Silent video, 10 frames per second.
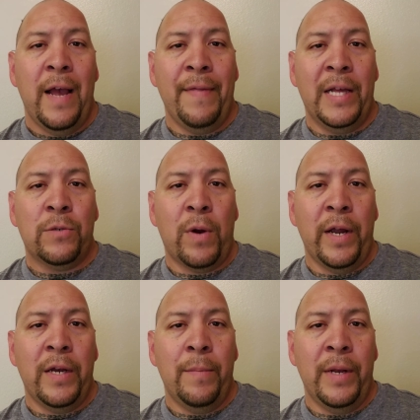and that's where
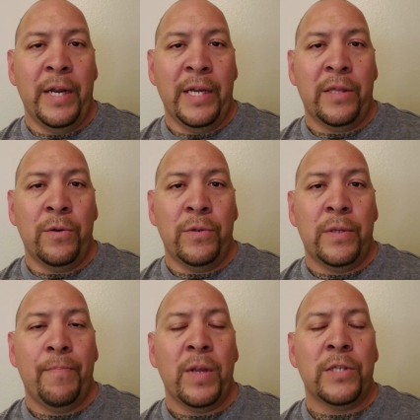I come in and get
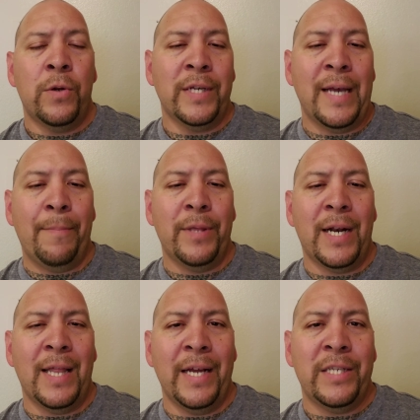those. So an example
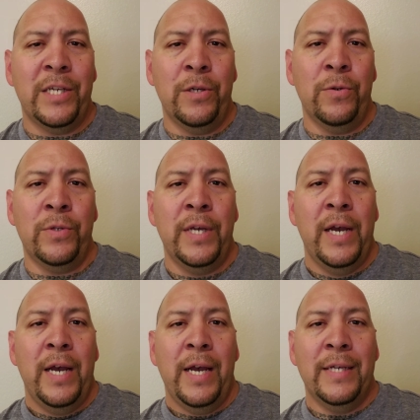that I like to use
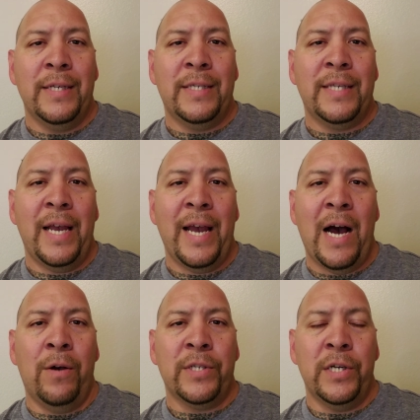is, let's say, a
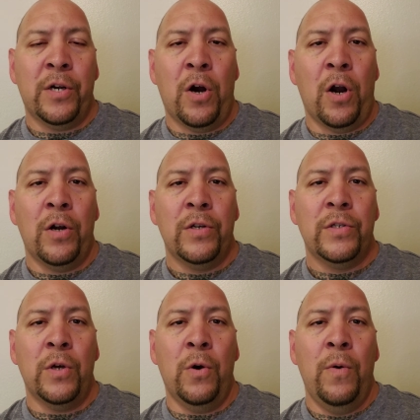house and a car.
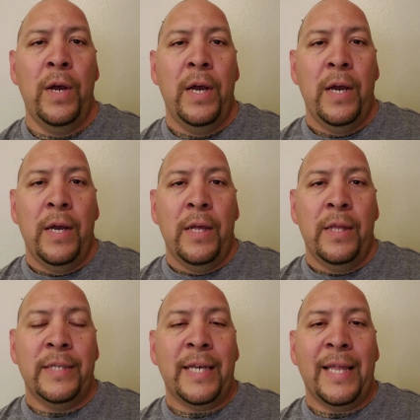So
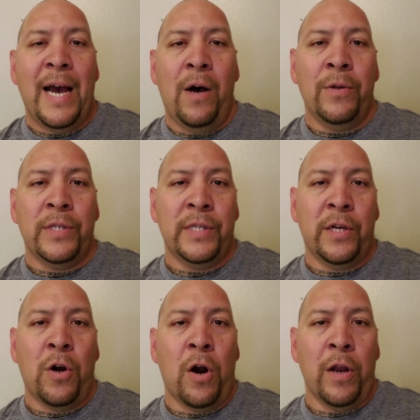let's say the house is
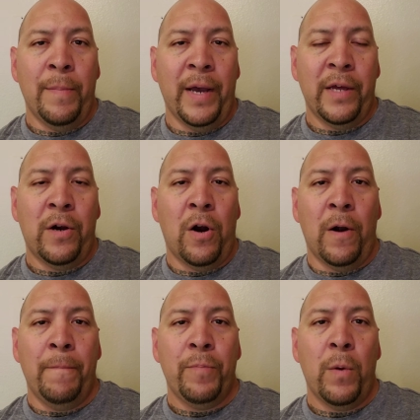the car, you buy the
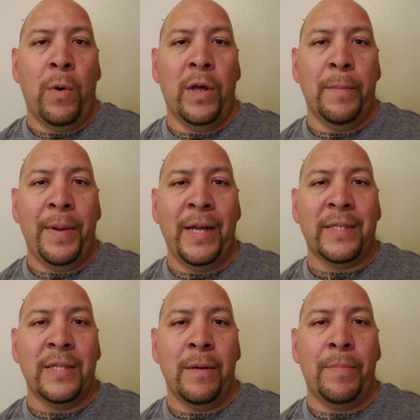car. Well, the
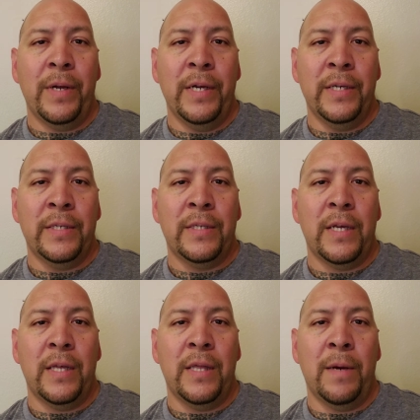pink slip
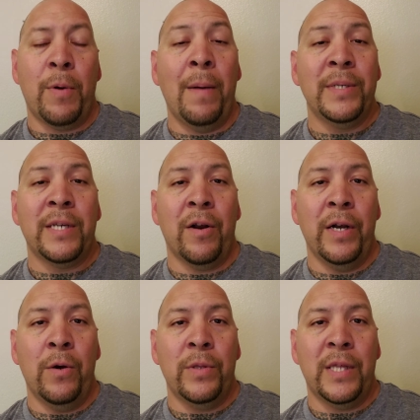is the
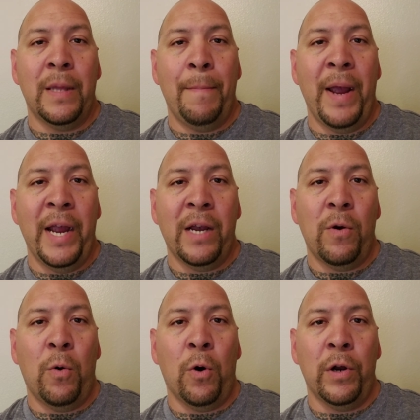promissory note that the bank
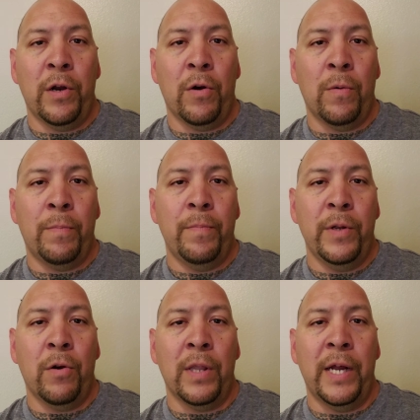or
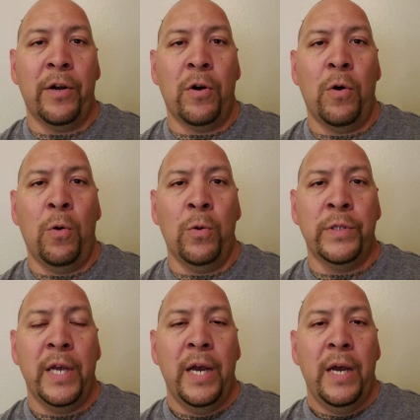your lender holds